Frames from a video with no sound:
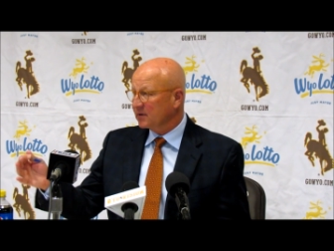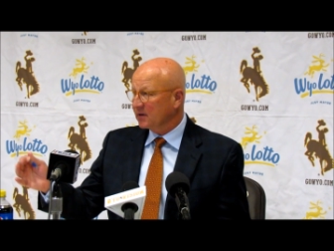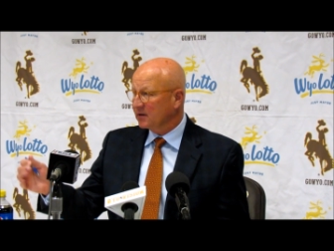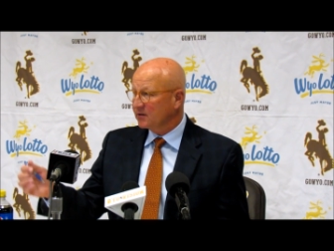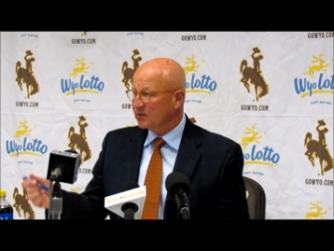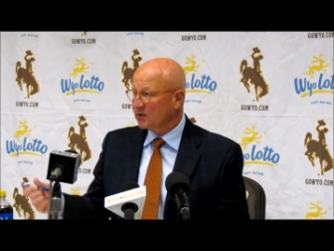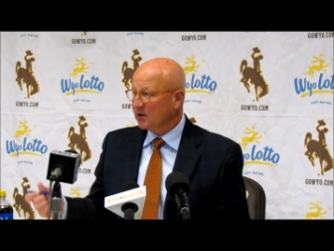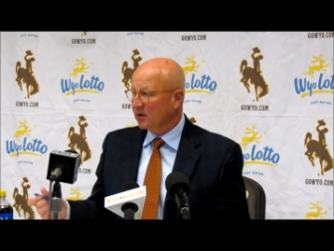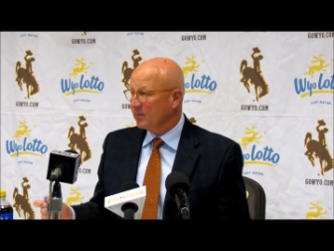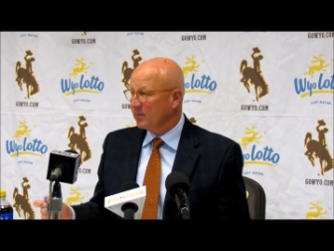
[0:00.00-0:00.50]

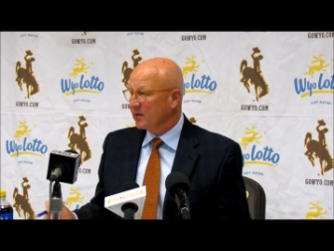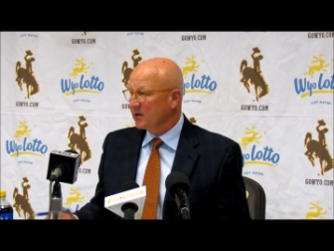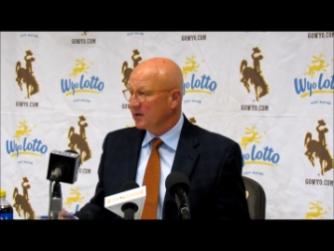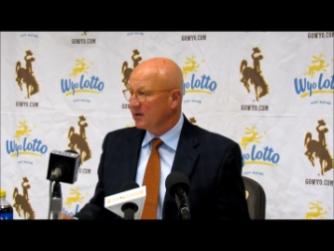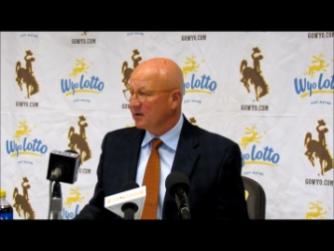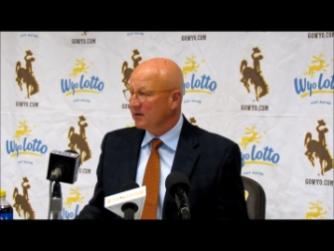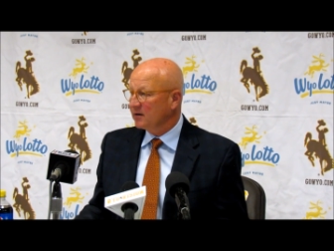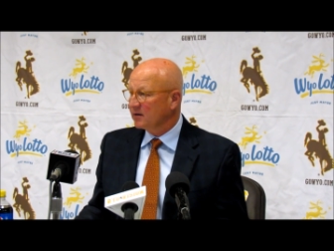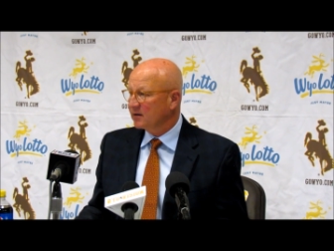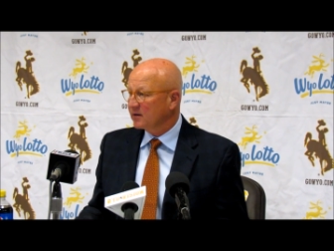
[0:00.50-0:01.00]
it's going to
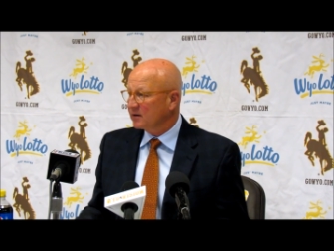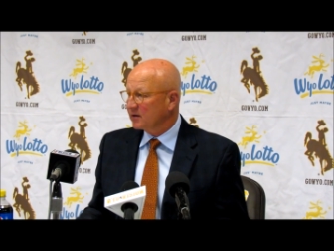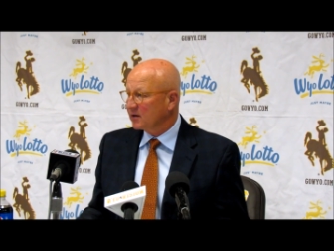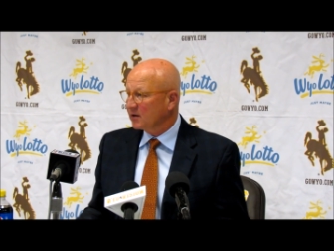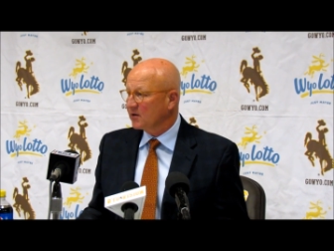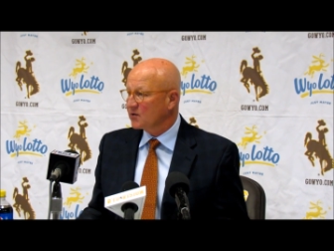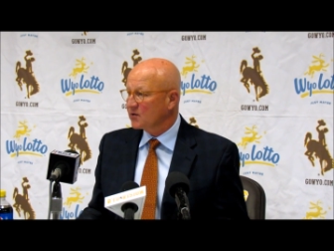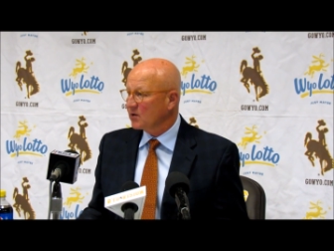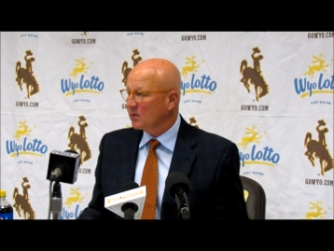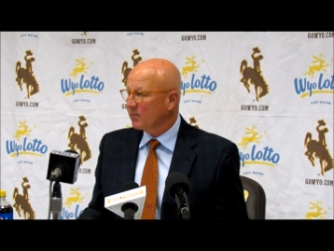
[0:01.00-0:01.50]
be
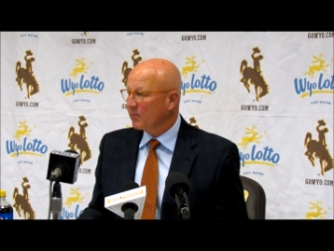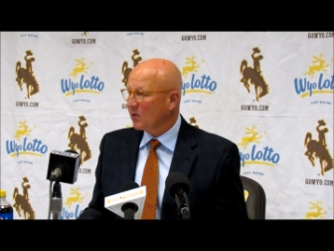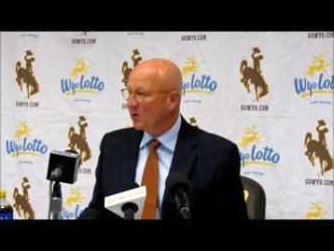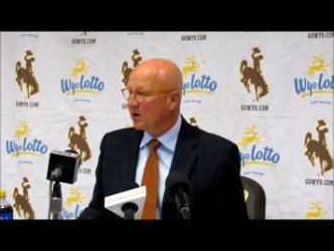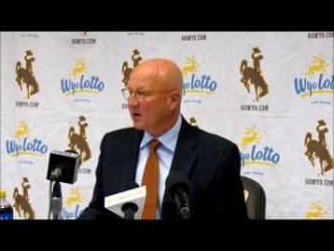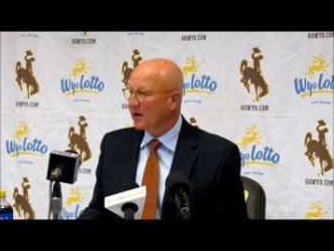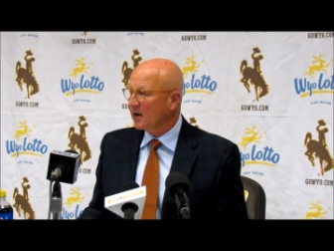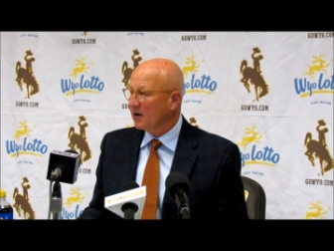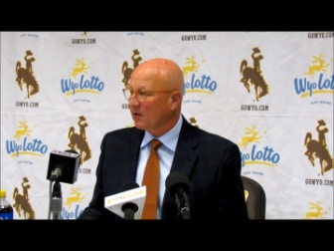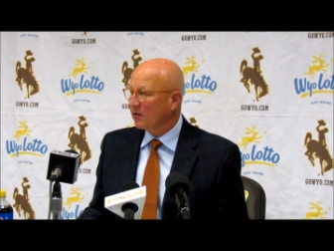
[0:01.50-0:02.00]
contingent
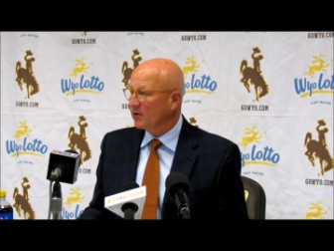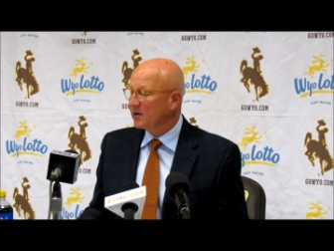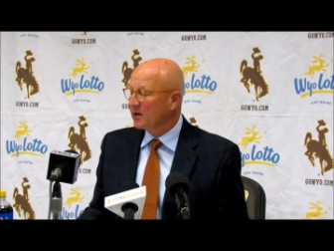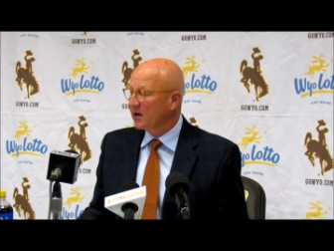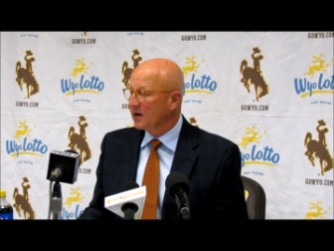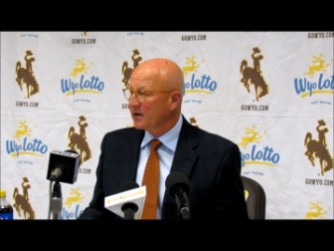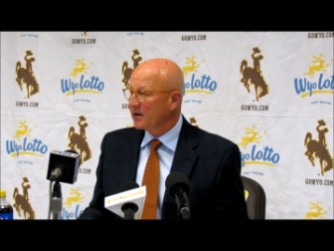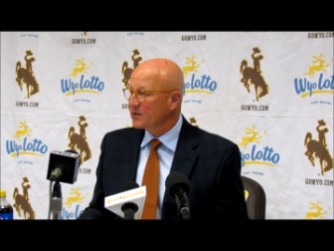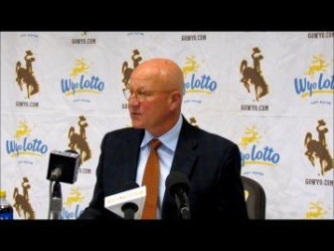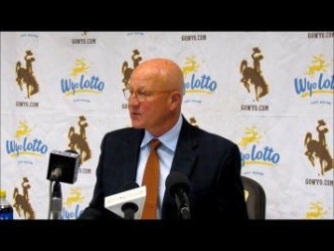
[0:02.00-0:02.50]
upon how he
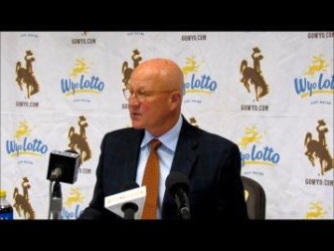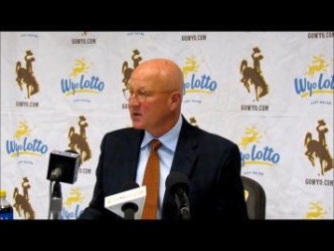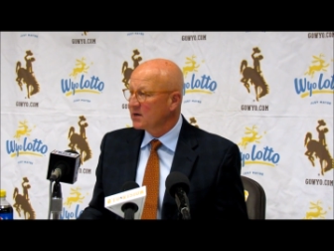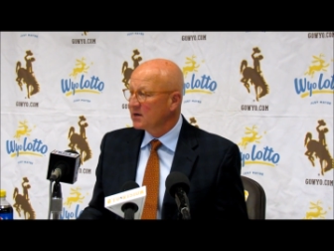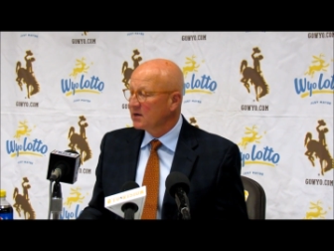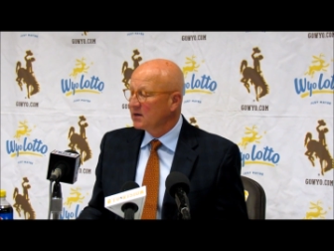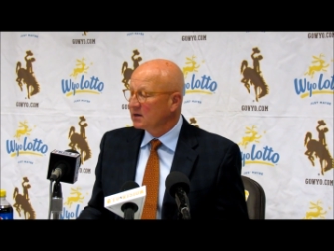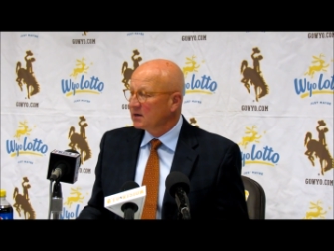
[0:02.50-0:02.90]
does.